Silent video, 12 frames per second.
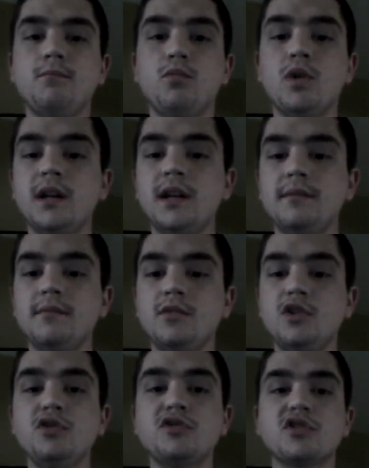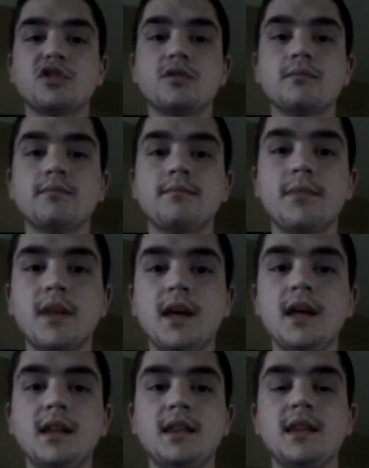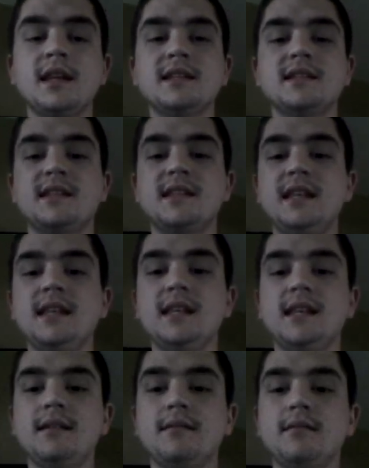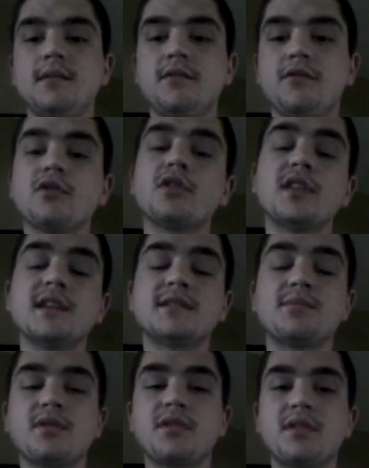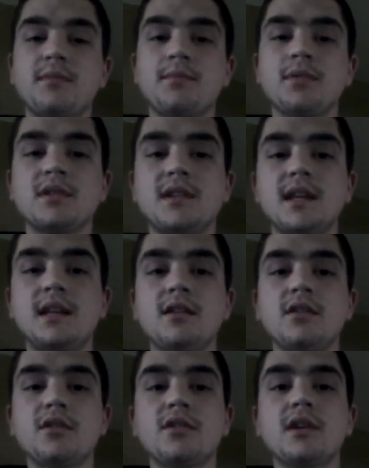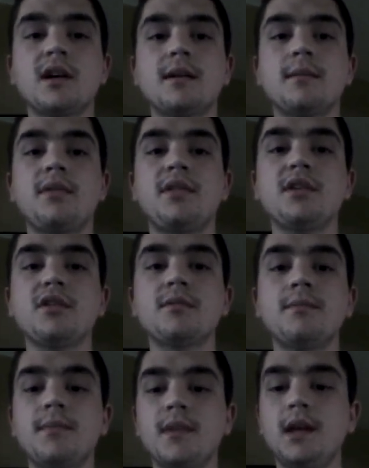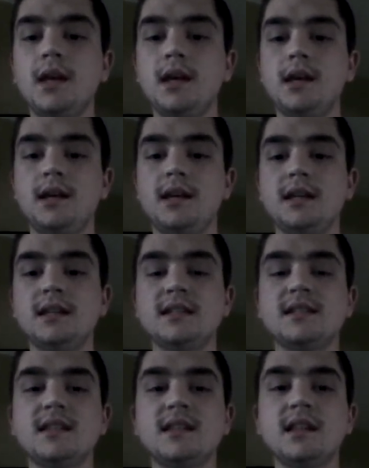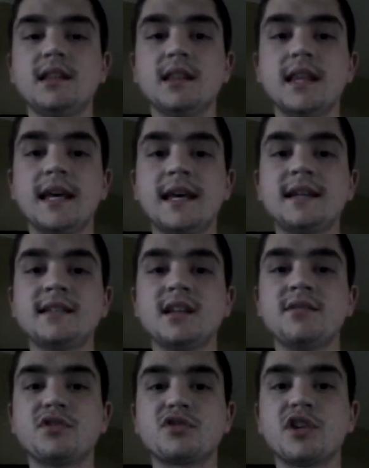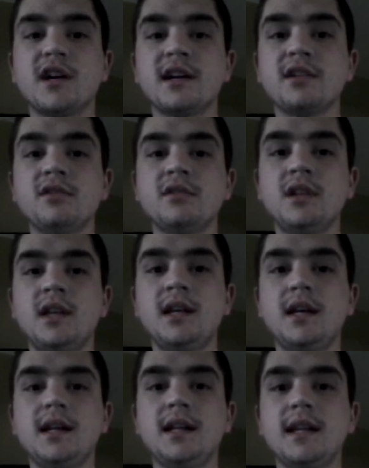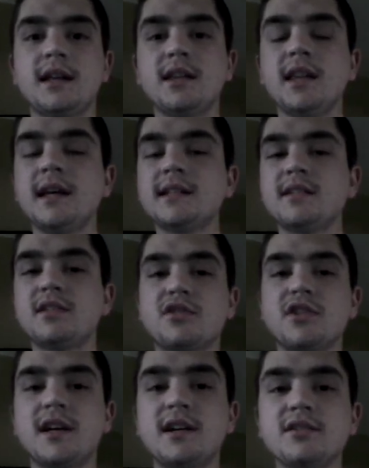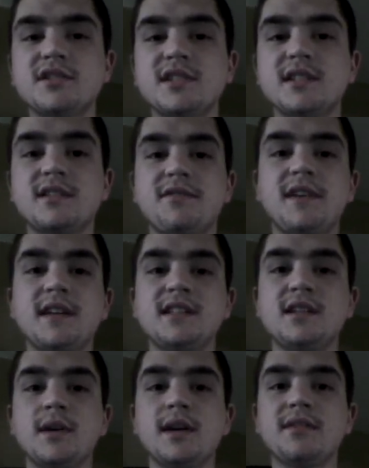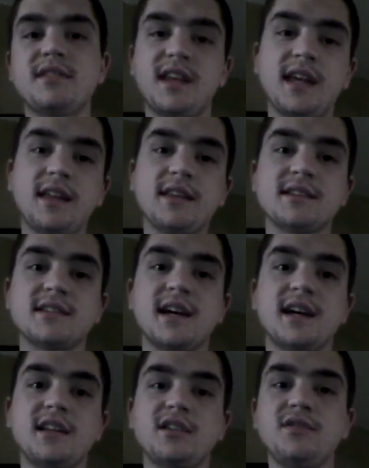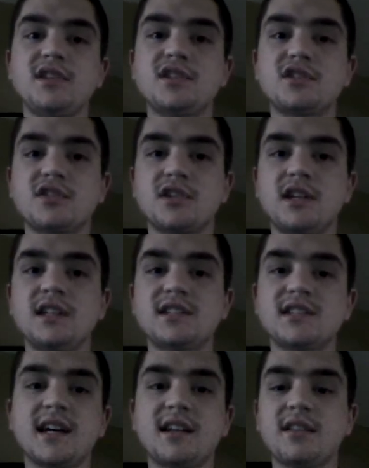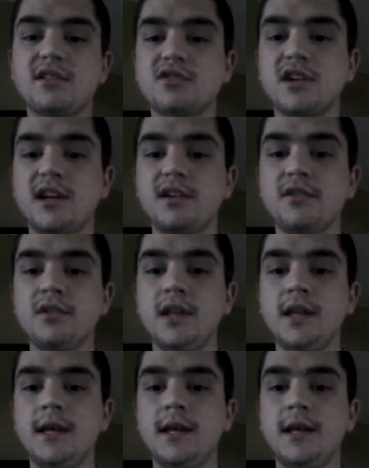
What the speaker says: One new term is for this particular theorem is legs of a triangle. Now, the legs of the triangle is just a fancy way of saying the sides of each side of the triangle,